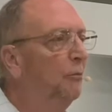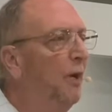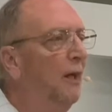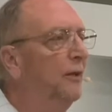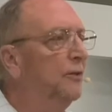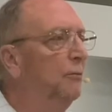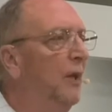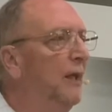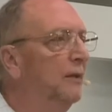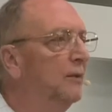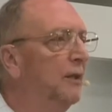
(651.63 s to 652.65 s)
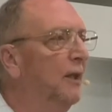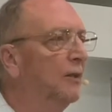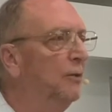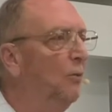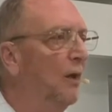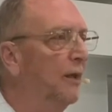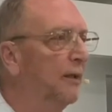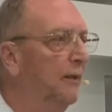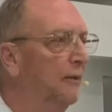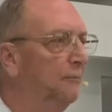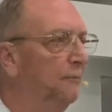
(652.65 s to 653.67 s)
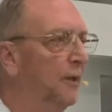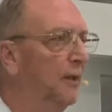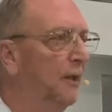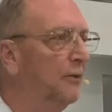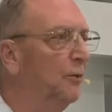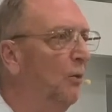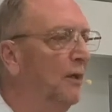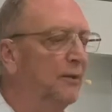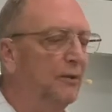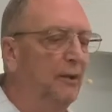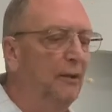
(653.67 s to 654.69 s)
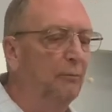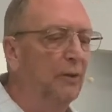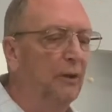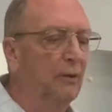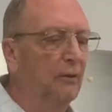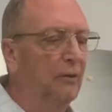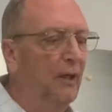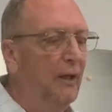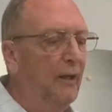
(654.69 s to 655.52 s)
Pilate's amazed. He doesn't want to kill him. He doesn't want to see him killed.